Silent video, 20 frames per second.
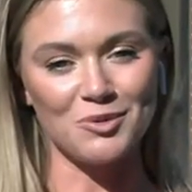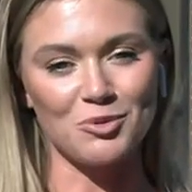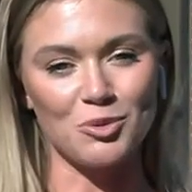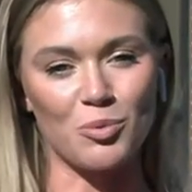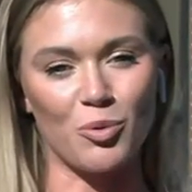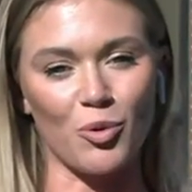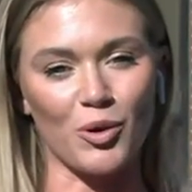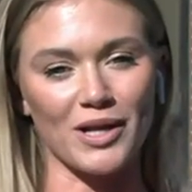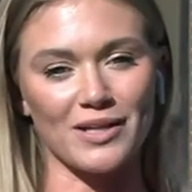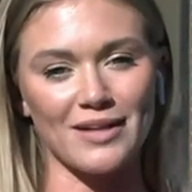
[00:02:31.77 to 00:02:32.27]

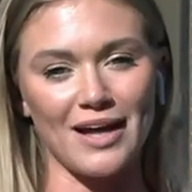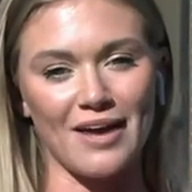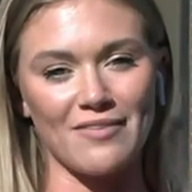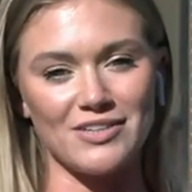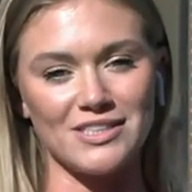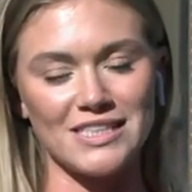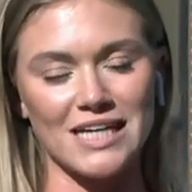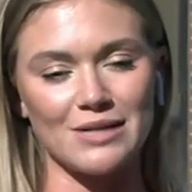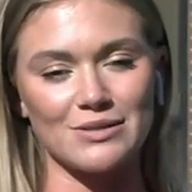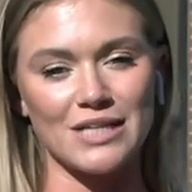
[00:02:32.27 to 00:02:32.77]
Reporting live
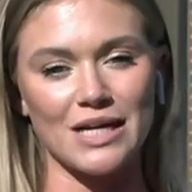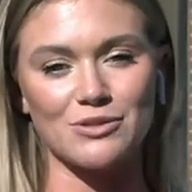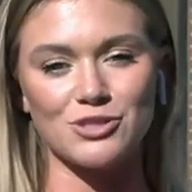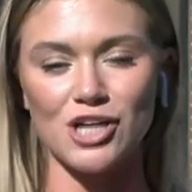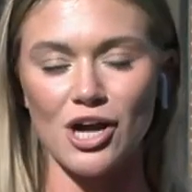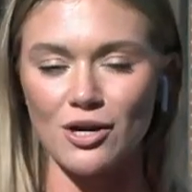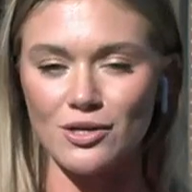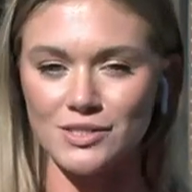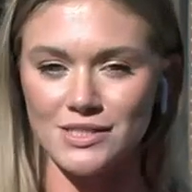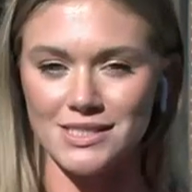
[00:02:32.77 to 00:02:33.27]
in downtown
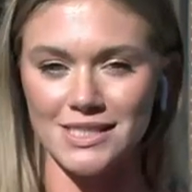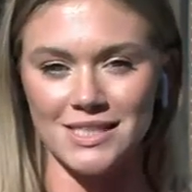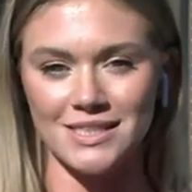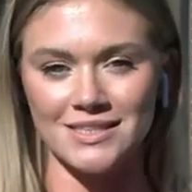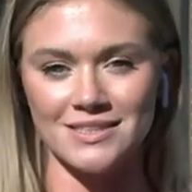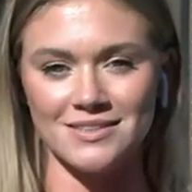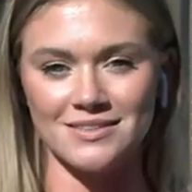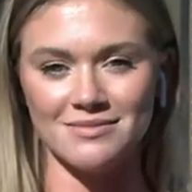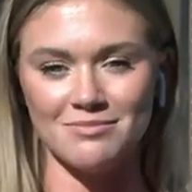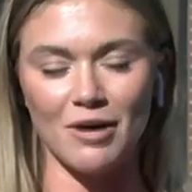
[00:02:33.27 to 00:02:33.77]
Charleston,